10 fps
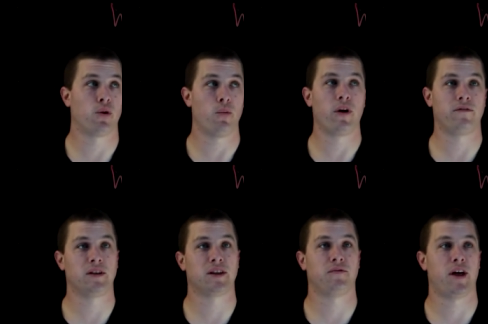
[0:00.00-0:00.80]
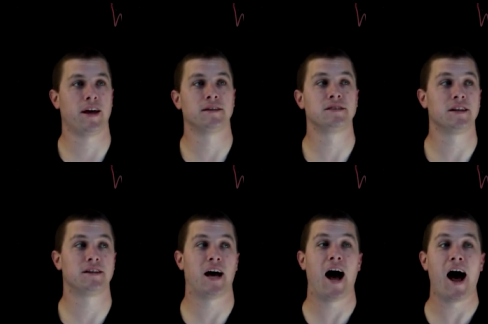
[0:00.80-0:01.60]
what wavelength of light is
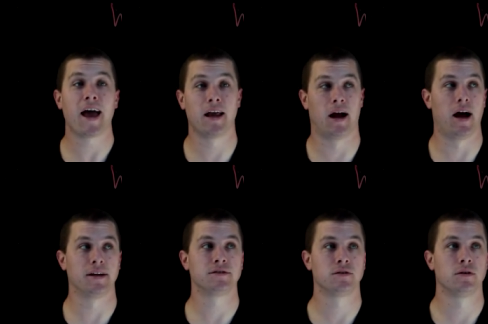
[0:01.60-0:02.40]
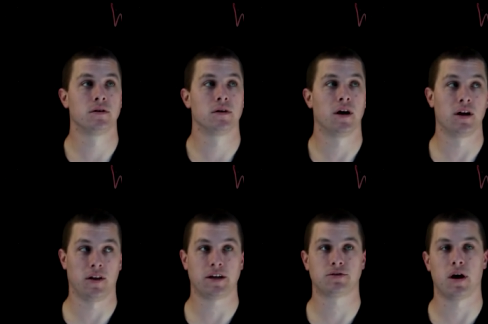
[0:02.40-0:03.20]
needed to ionize an
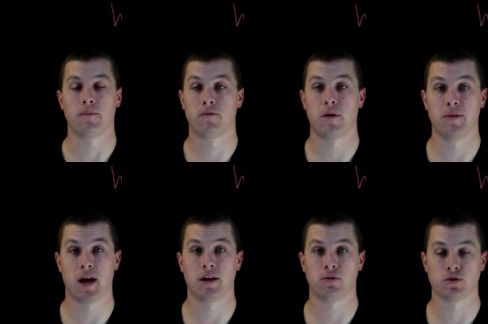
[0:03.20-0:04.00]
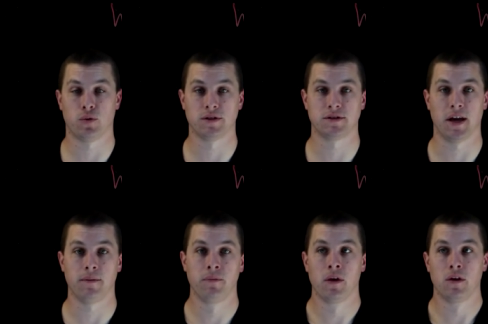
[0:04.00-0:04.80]
electron from the n=1 state?
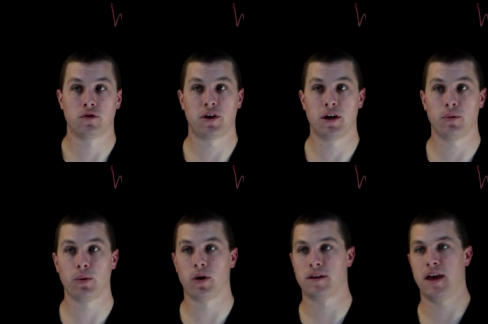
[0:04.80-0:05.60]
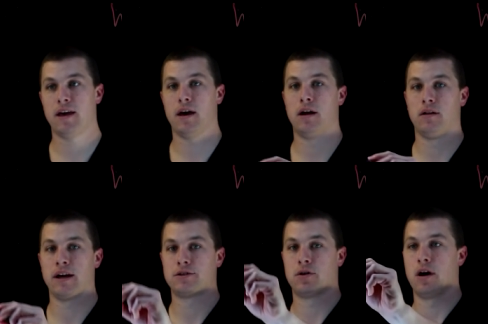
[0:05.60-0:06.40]
So here we want to take an
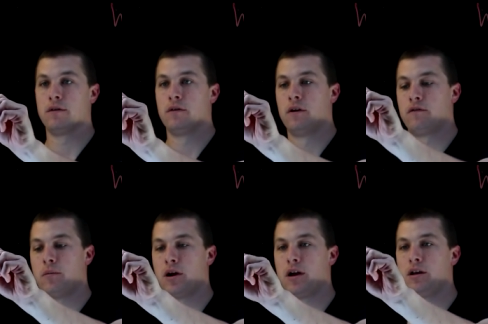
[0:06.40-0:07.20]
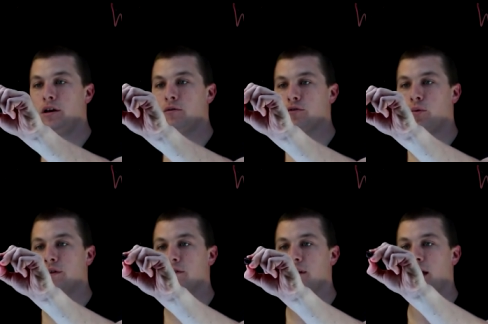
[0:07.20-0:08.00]
electron from our
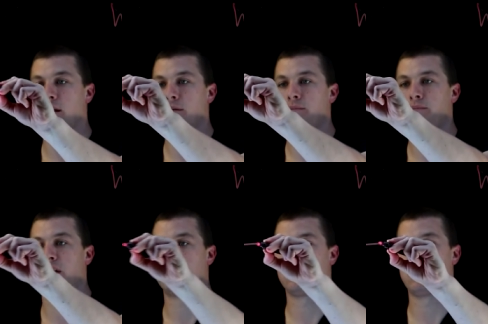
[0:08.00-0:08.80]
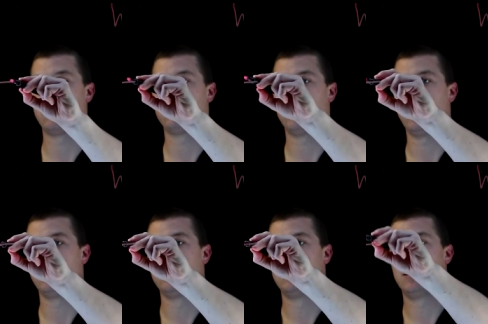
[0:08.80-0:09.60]
n=1 state, that's the ground state,
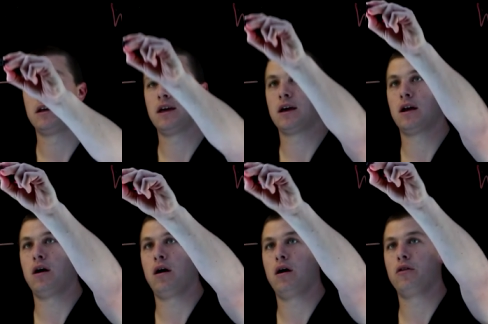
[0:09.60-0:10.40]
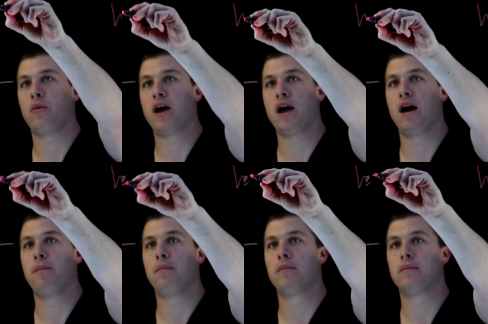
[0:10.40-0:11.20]
and kick it all the way
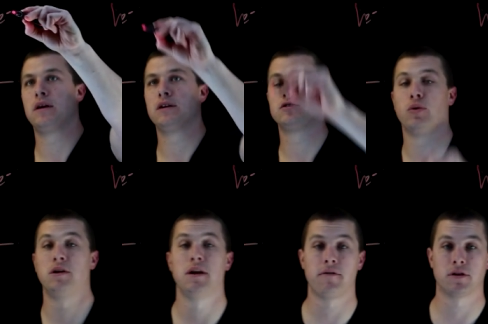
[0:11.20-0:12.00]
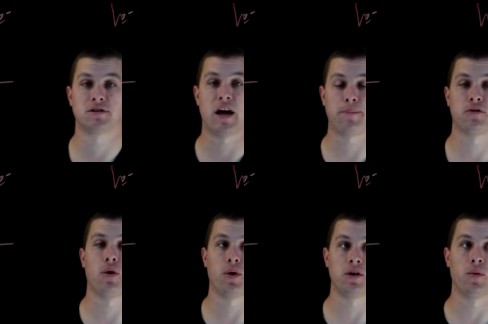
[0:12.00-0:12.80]
up so it never stops
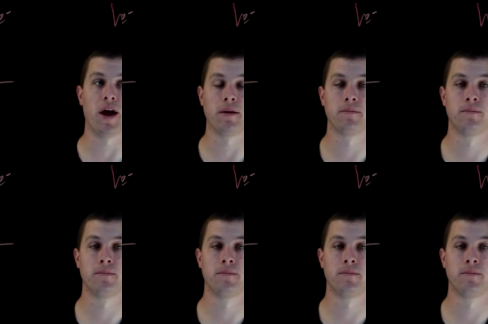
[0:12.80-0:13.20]
going away.